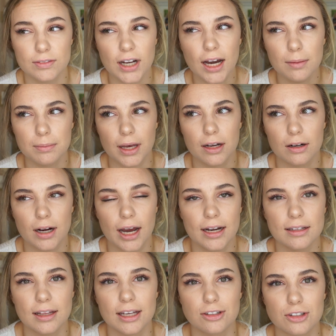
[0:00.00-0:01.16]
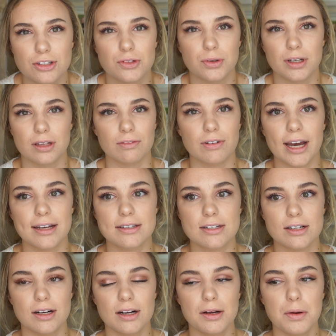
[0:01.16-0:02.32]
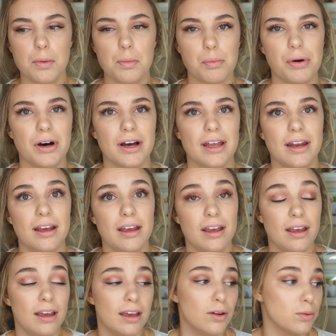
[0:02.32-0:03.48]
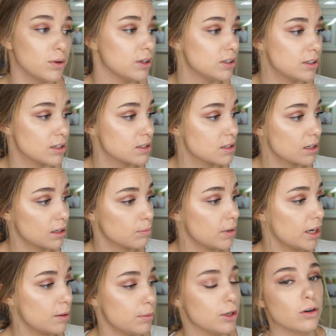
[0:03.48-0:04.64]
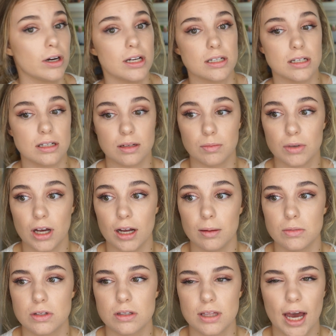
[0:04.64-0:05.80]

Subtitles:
I've gotten better at it, like just doing it faster, but it really does like make me crazy sometimes.